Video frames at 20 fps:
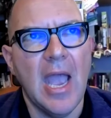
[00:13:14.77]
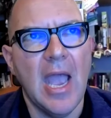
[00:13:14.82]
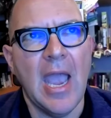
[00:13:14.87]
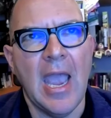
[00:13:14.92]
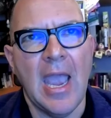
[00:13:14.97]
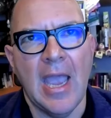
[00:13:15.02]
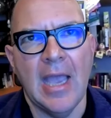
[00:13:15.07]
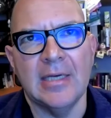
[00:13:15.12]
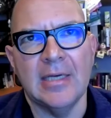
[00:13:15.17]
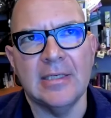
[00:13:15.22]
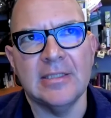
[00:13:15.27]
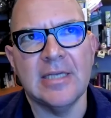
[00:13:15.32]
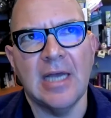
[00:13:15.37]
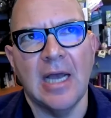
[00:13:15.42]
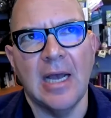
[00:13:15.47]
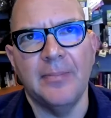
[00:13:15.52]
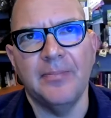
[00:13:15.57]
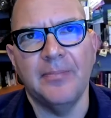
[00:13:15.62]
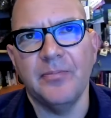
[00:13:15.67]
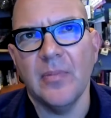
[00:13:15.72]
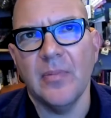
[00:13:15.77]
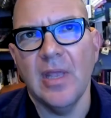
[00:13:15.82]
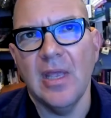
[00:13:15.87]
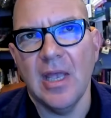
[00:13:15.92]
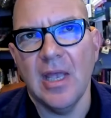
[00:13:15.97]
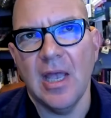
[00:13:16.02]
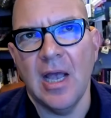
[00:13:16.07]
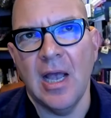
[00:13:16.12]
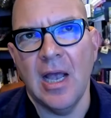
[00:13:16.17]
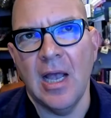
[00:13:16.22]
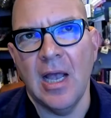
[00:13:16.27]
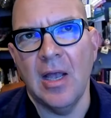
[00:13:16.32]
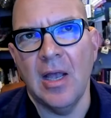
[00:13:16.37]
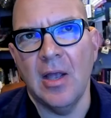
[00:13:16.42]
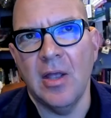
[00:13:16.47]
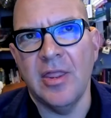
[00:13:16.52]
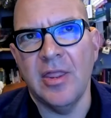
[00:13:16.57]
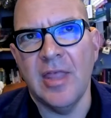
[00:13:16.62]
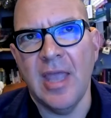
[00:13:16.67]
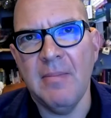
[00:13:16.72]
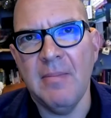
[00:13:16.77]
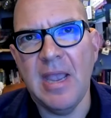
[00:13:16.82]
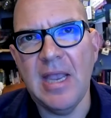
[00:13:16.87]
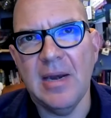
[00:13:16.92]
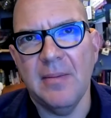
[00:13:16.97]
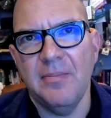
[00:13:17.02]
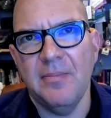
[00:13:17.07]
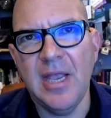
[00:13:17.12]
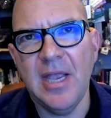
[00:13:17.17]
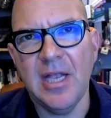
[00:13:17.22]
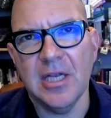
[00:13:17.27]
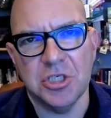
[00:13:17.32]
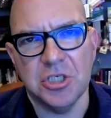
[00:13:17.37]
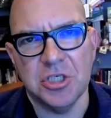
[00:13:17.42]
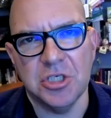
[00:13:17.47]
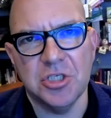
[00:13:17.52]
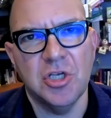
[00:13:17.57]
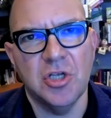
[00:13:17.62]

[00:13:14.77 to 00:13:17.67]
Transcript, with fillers: And um, uh, they made a pitch